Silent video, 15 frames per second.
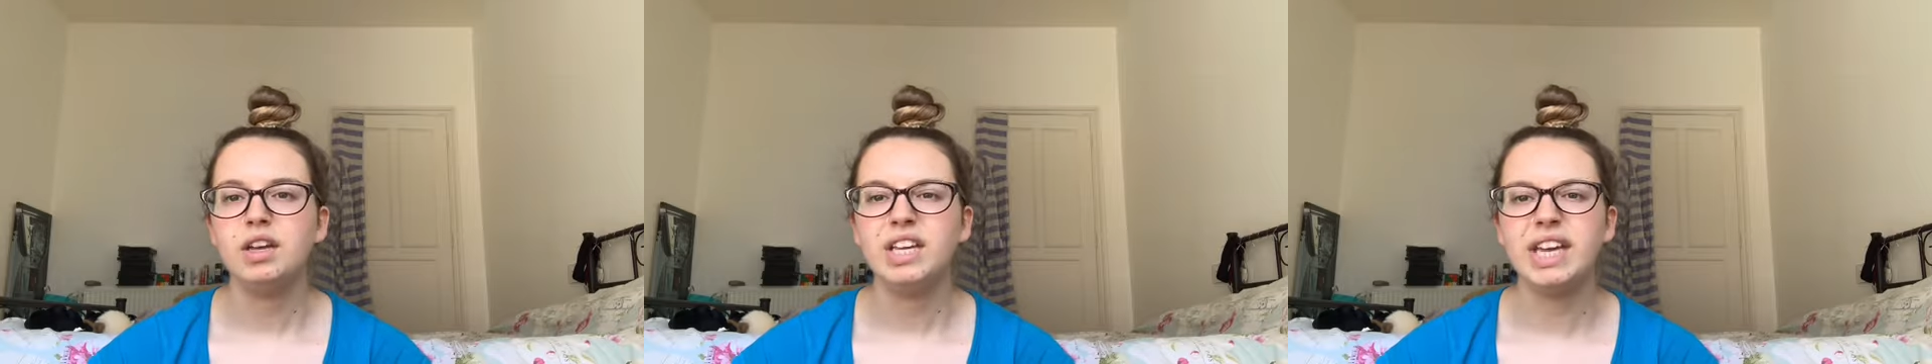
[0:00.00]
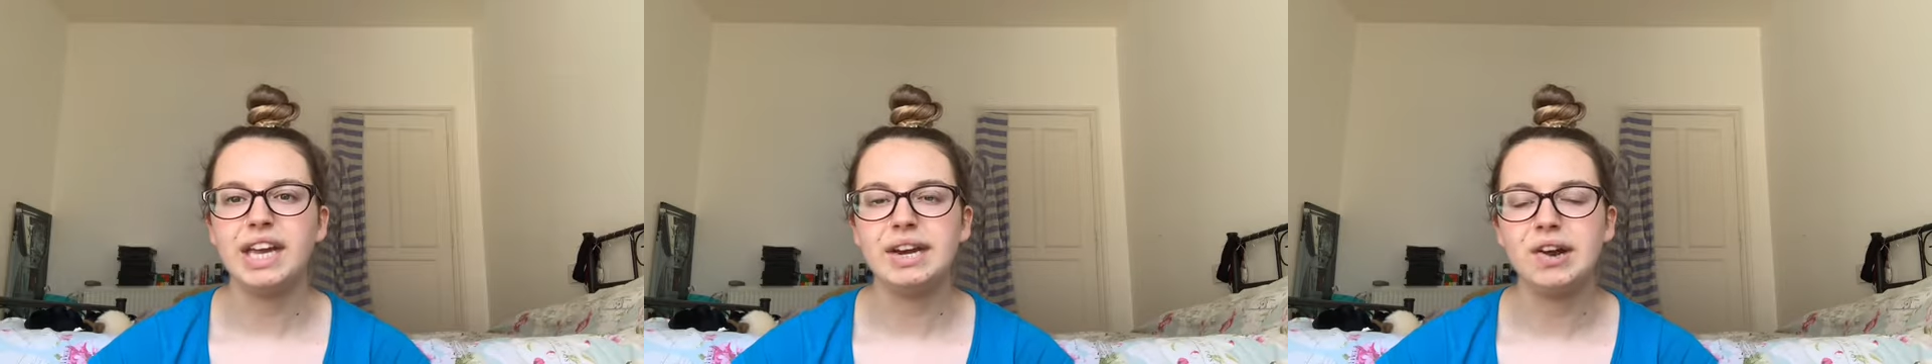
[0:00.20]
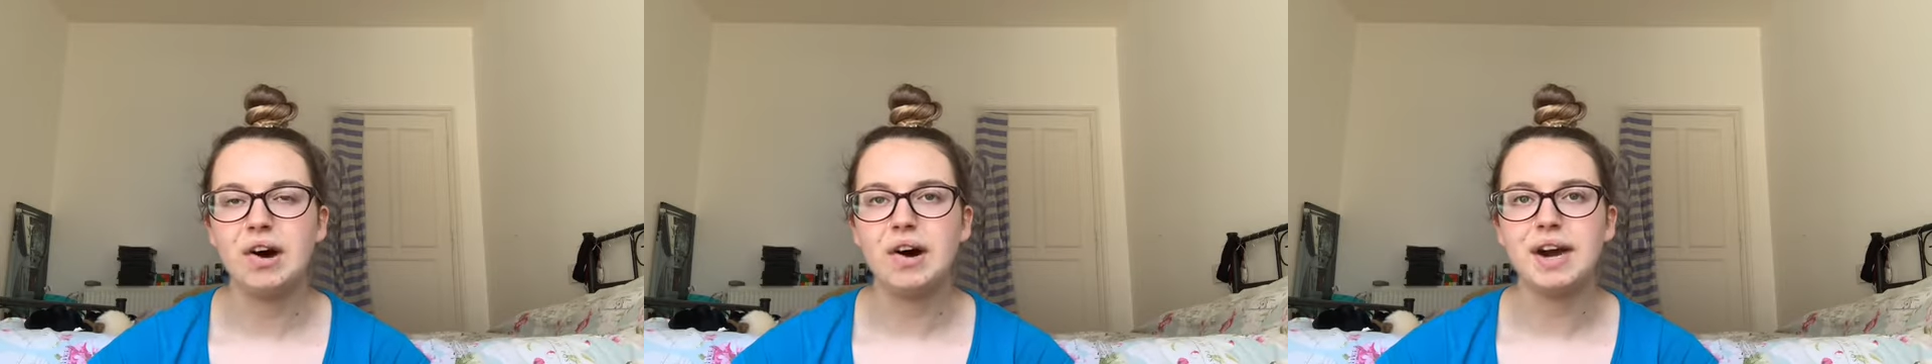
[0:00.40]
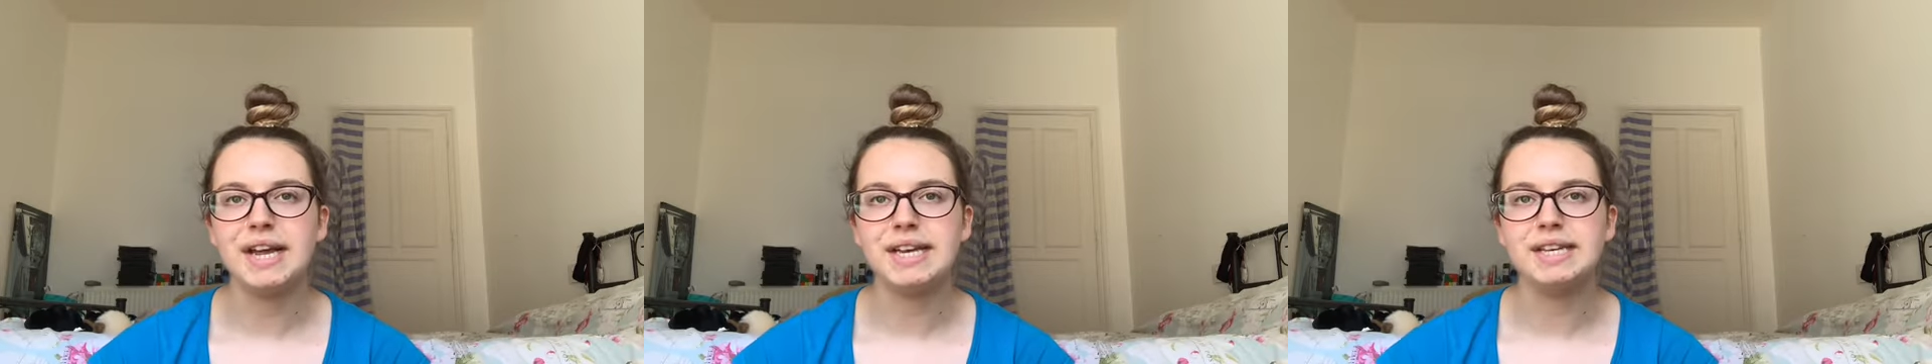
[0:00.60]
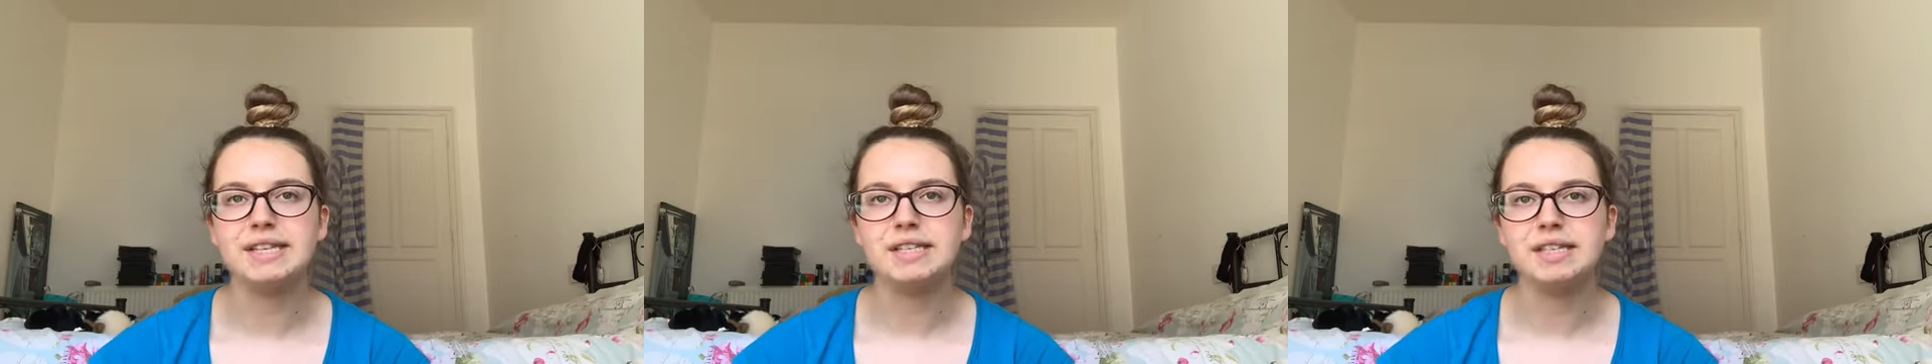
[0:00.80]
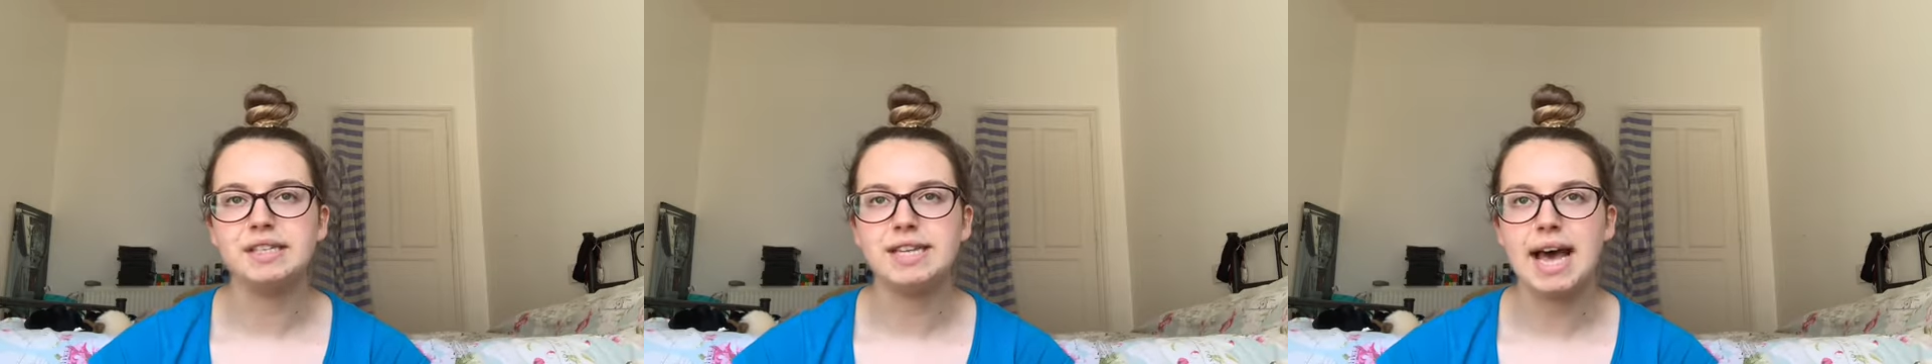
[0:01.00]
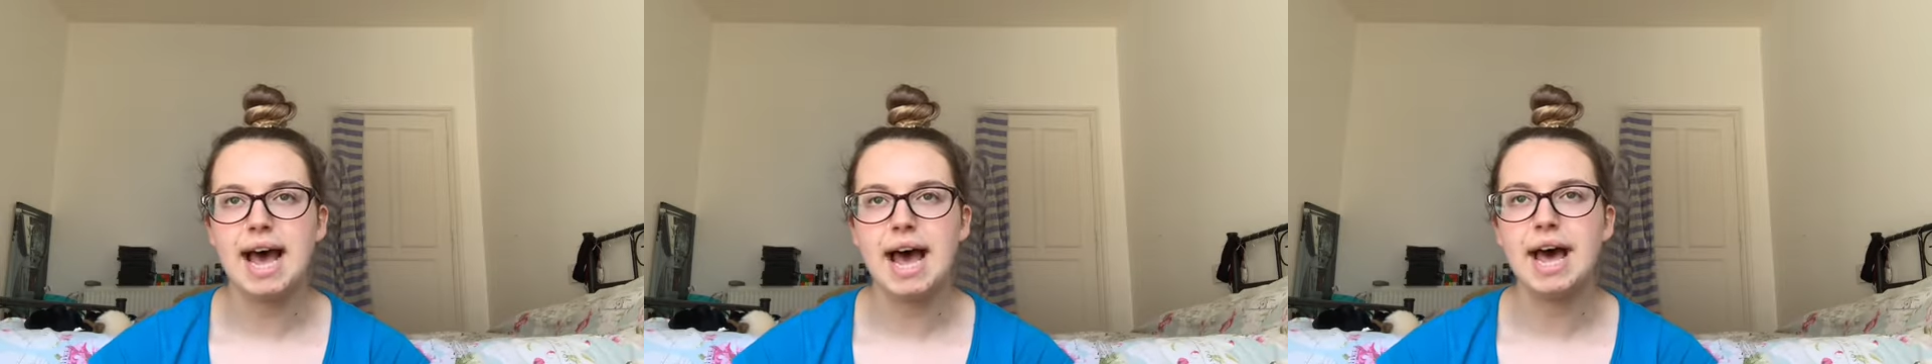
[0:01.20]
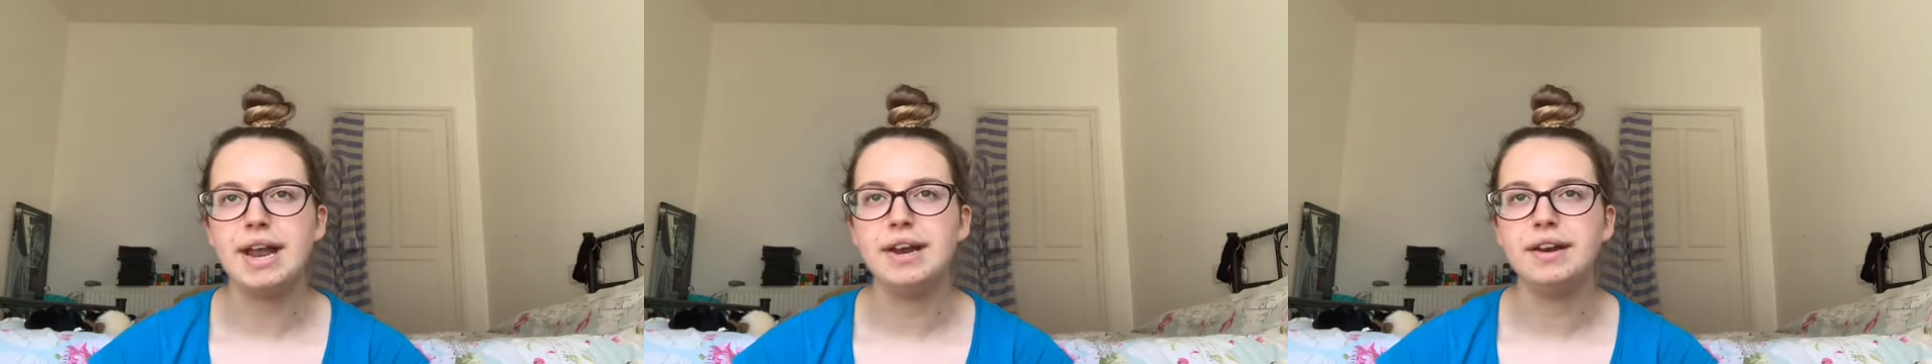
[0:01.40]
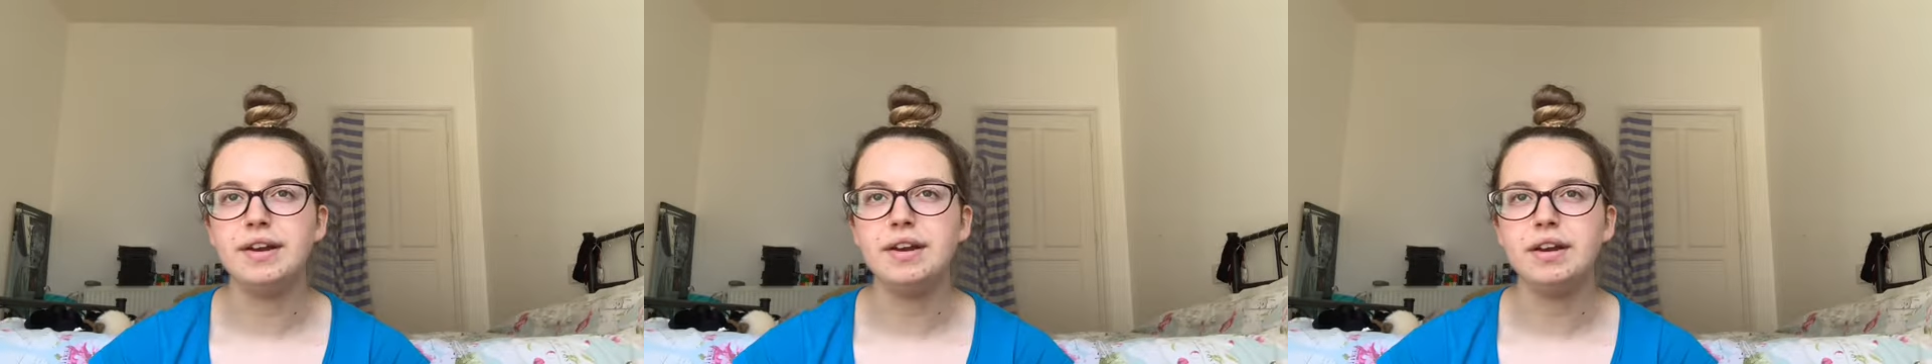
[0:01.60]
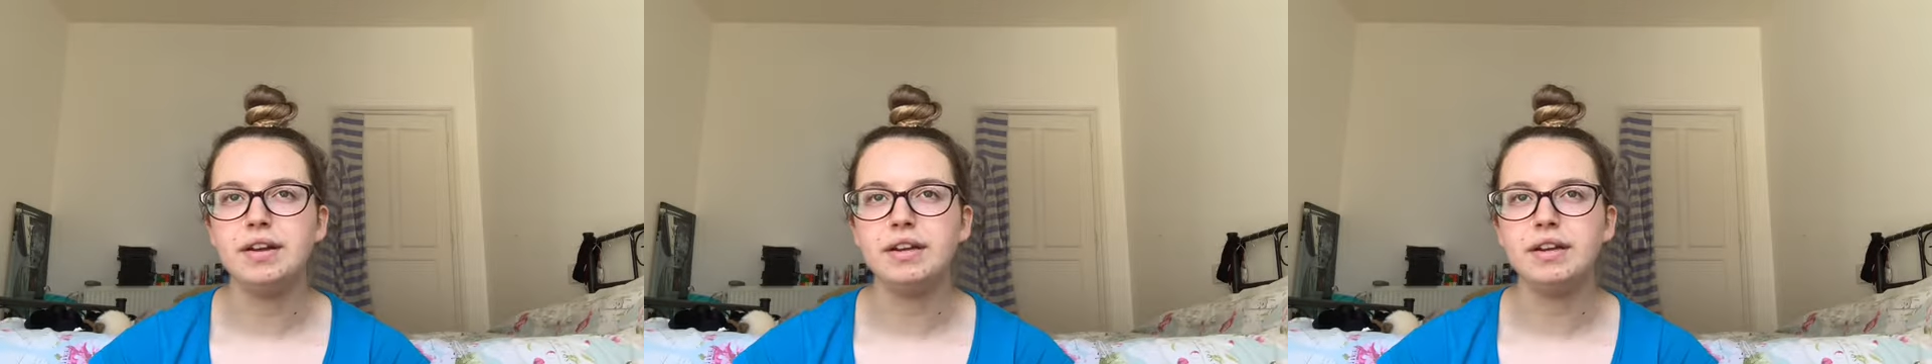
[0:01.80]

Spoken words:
year nine and